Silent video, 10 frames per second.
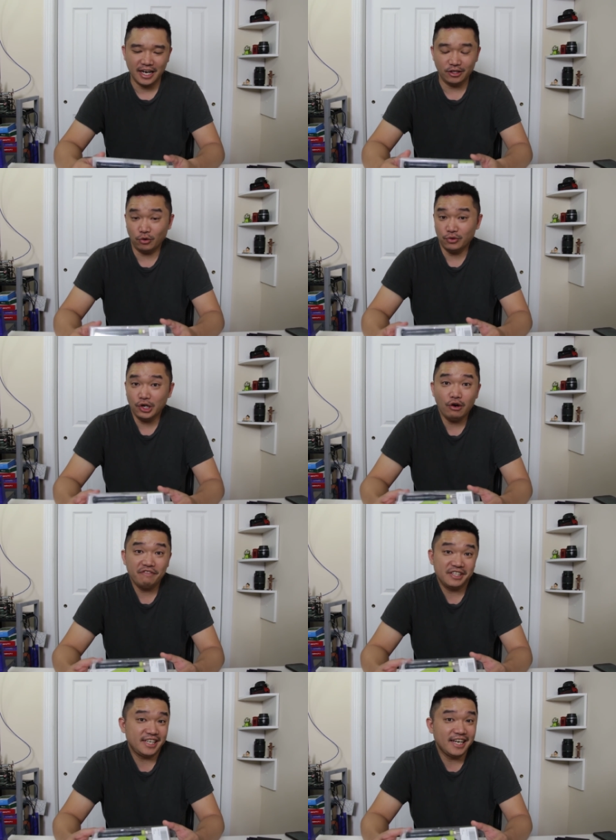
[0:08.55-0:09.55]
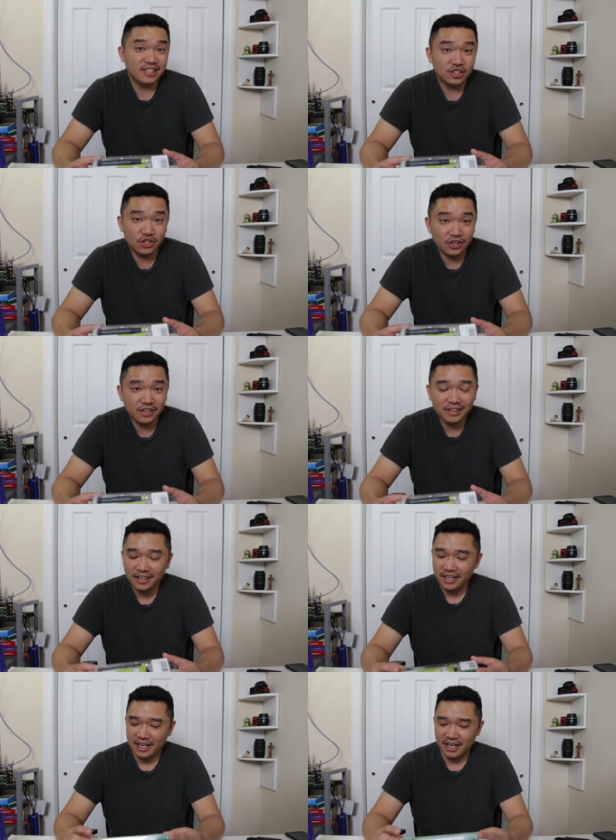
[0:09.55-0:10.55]
I don't know if it's any good.
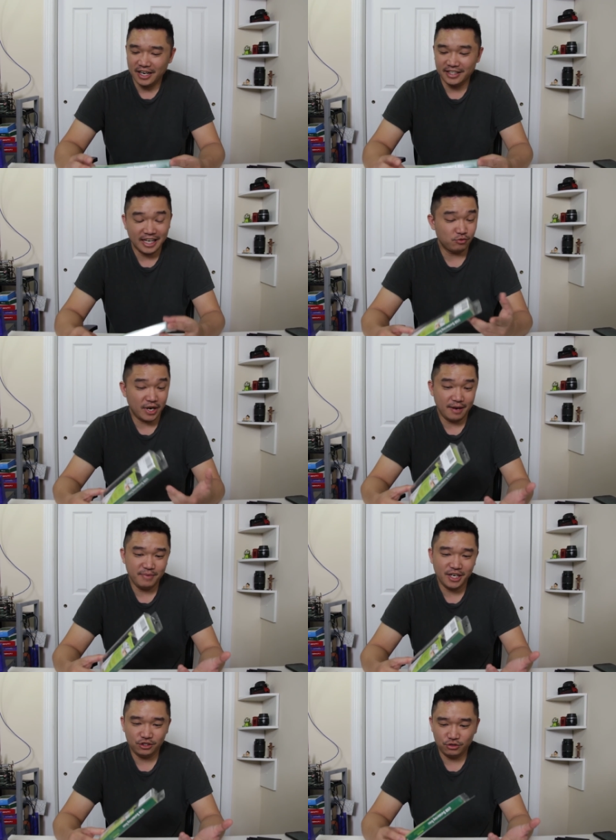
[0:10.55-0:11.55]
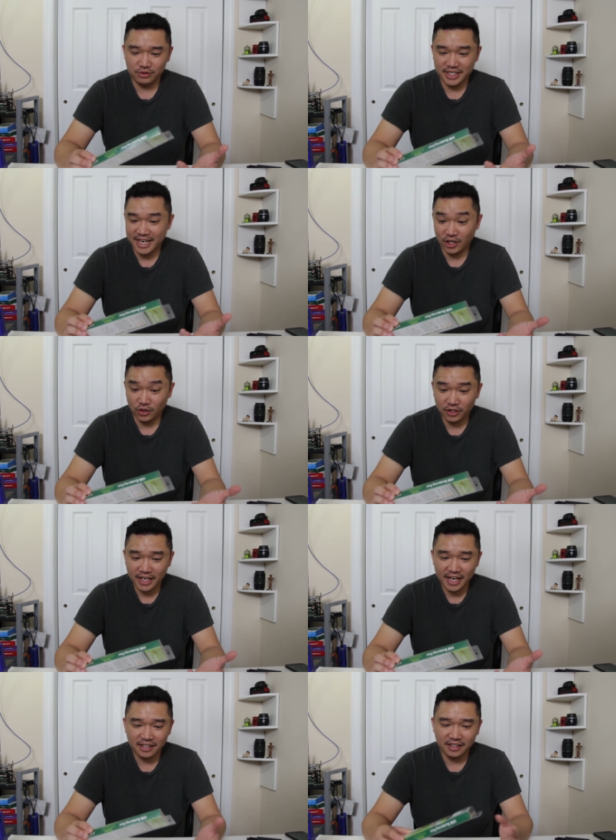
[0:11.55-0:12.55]
Uh, that's why I'm here to take a
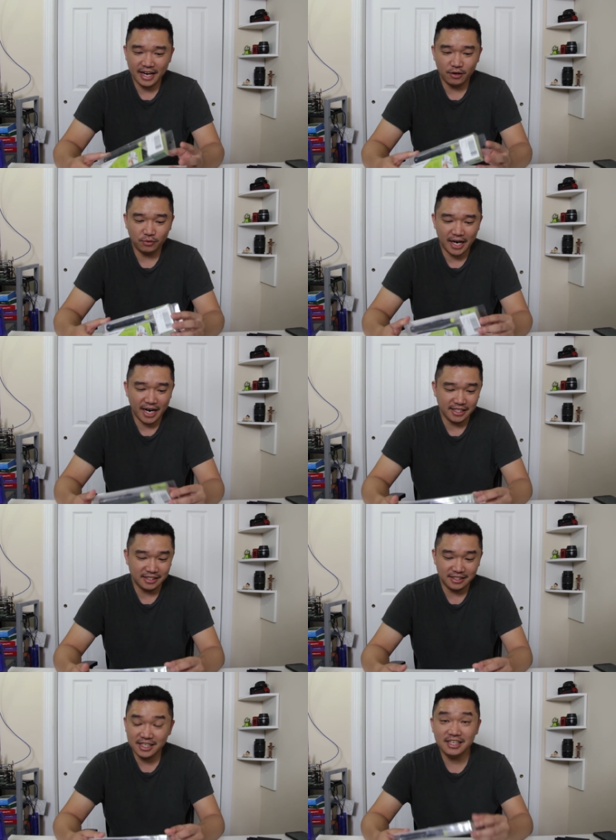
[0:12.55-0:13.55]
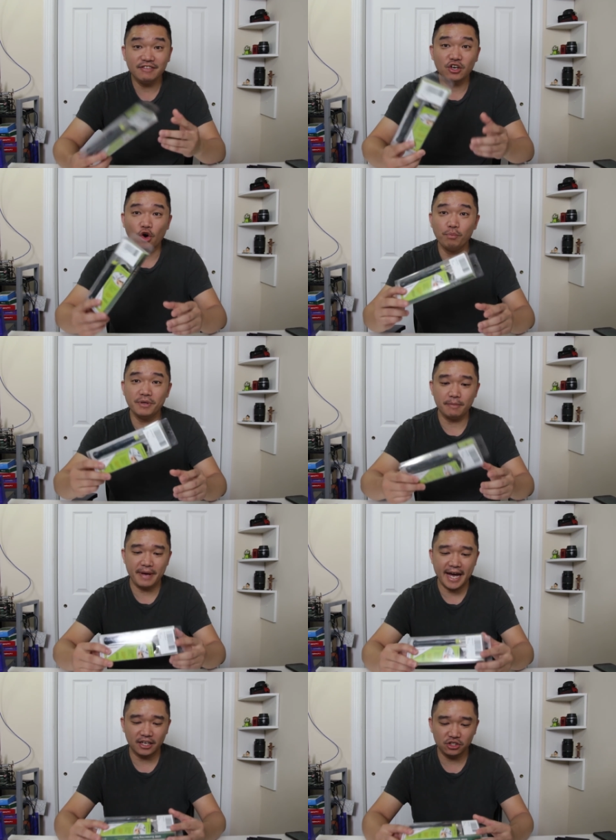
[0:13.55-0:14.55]
look at it. Now, I didn't even open the
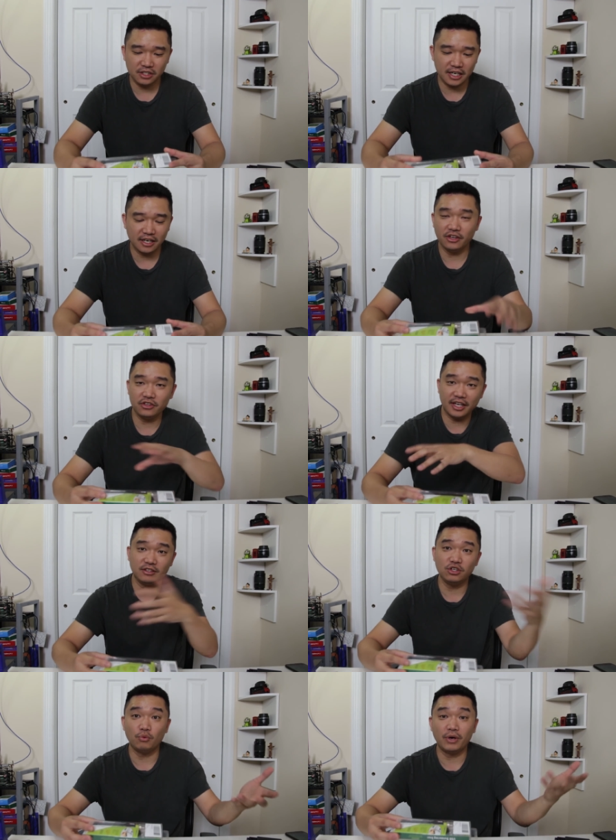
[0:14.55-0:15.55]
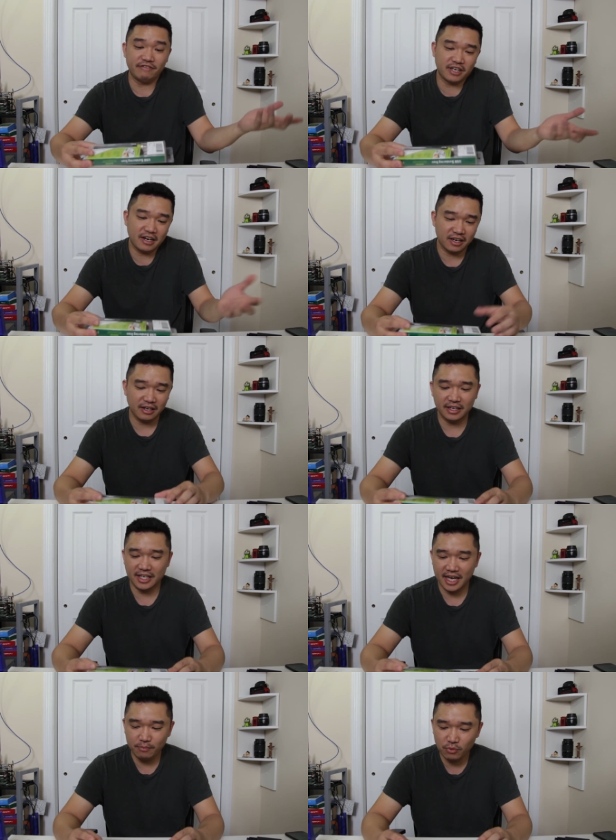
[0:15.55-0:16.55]
packaging yet other than, you know, whatever it
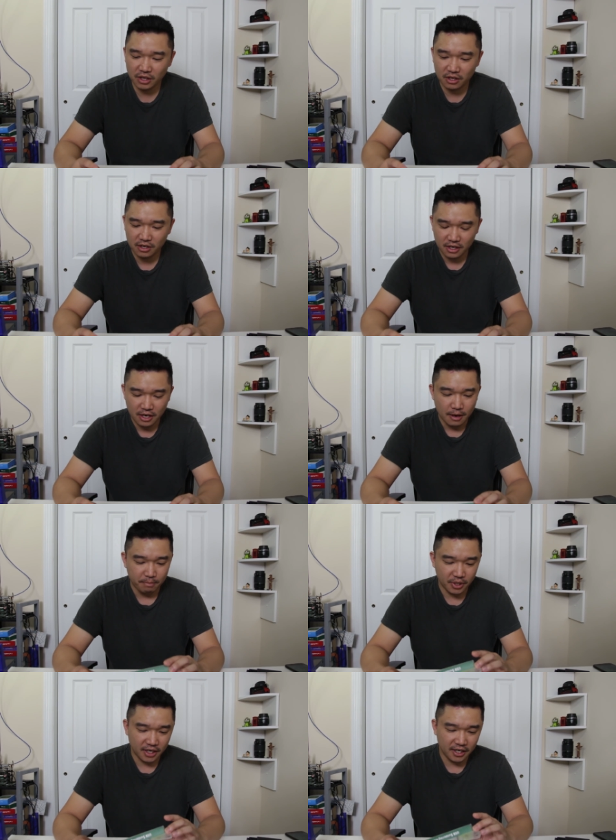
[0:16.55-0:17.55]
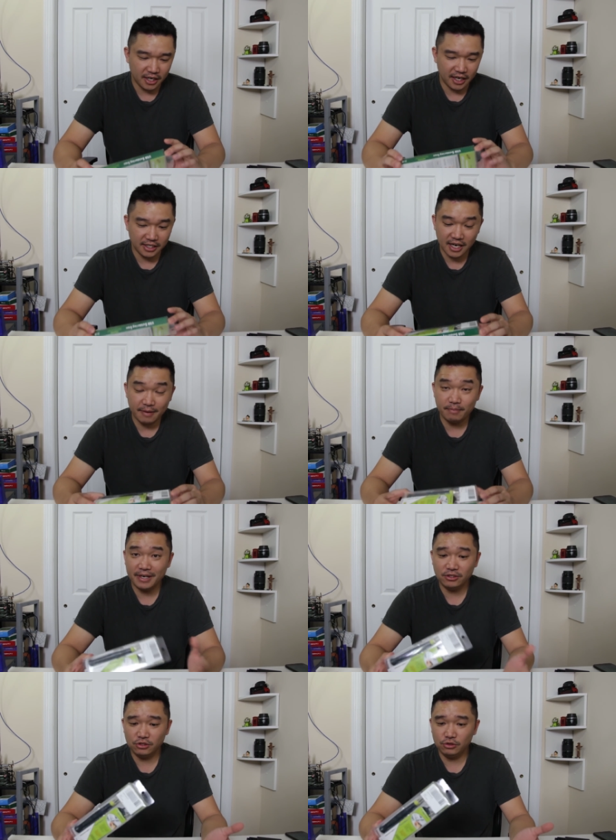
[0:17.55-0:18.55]
came with. But uh, yeah, I'm
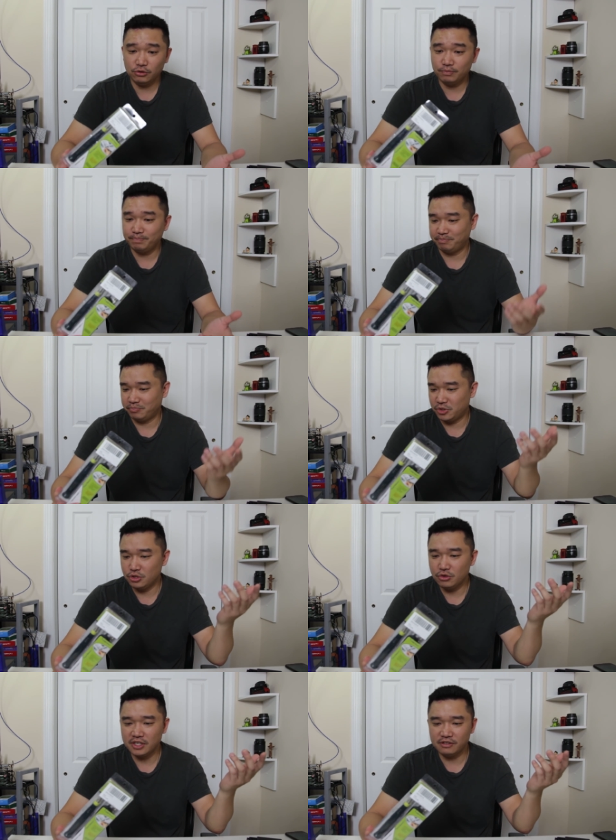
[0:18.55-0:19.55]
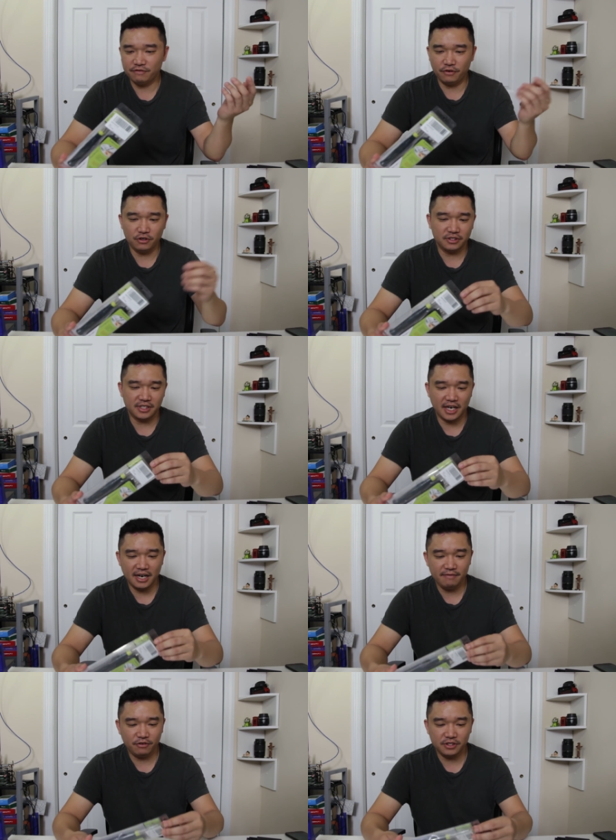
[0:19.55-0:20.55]
about to do this first
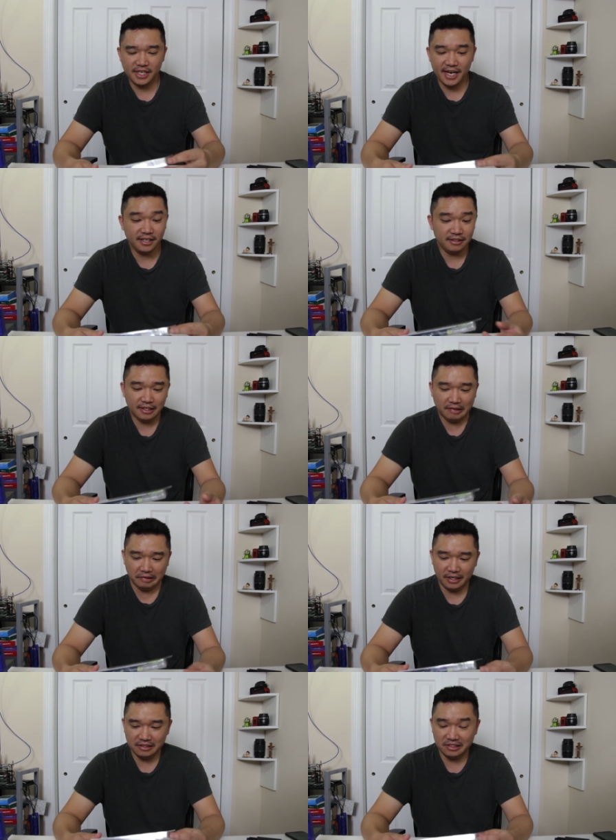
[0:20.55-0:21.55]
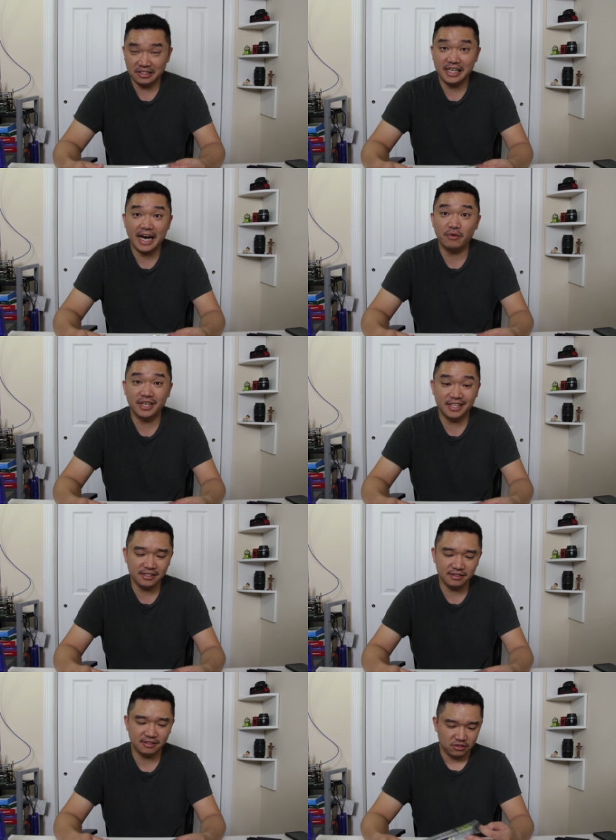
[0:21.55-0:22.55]
time, first hand, and see how it
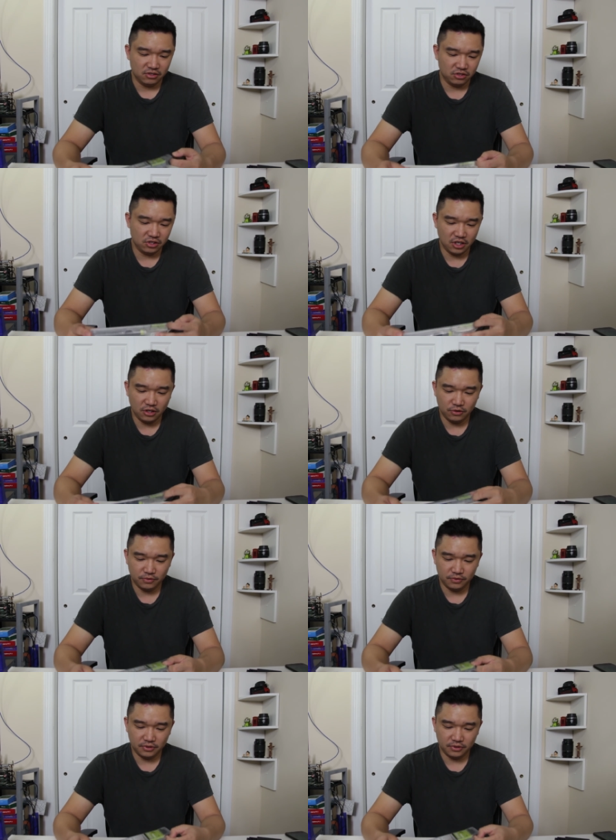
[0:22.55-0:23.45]
is. So,